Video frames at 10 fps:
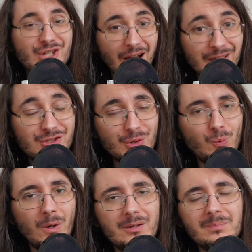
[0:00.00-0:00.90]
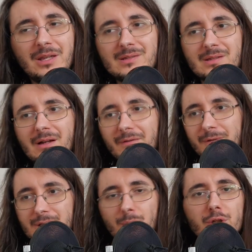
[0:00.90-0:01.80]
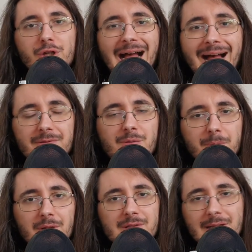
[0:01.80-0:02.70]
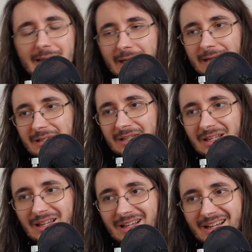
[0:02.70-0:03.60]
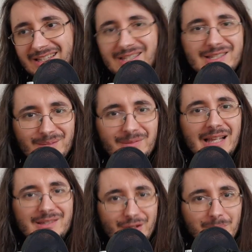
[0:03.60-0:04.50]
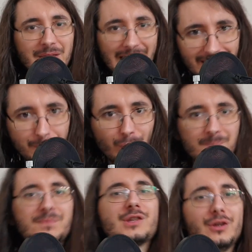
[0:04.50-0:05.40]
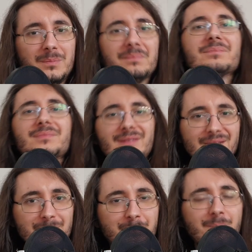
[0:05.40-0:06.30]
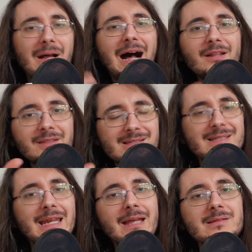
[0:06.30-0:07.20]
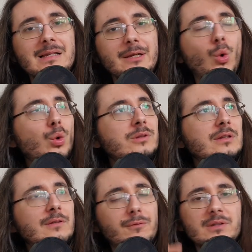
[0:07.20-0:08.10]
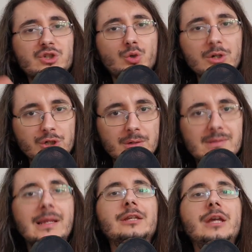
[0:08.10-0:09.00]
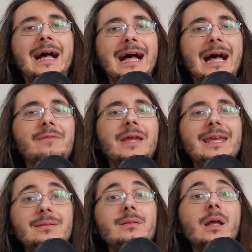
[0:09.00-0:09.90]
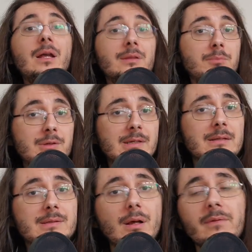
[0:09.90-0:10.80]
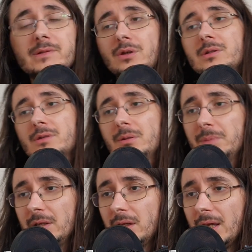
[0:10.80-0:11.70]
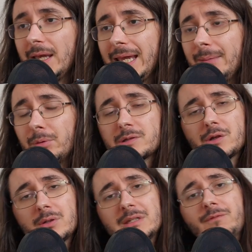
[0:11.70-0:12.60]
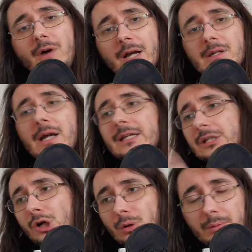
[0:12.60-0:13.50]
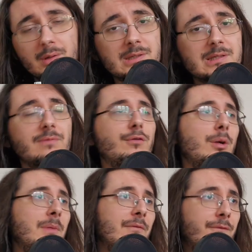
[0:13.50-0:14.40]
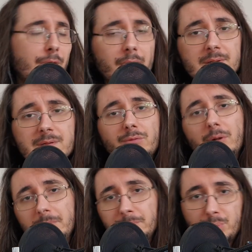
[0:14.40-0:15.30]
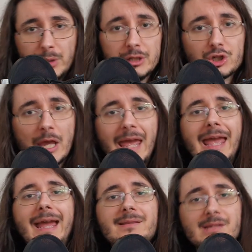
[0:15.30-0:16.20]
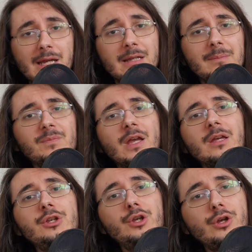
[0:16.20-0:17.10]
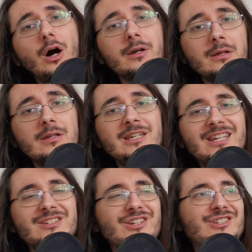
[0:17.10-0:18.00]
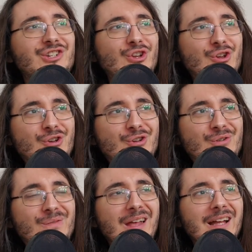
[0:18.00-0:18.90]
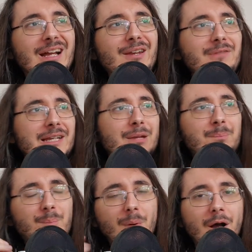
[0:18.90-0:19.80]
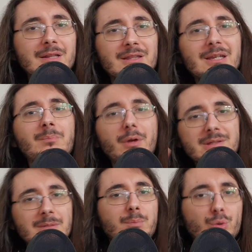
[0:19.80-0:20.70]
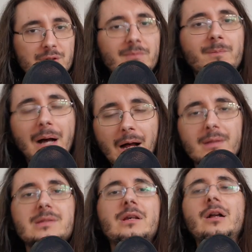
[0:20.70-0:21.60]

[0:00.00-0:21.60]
challenging one because uh, first of all, you have to build like a, a system that's going to be able to understands like all the different structures that you have in the music itself. So it's going to be able to divide a chorus from a verse, from bridge, and then you are going to need to kind of like combine the most important parts,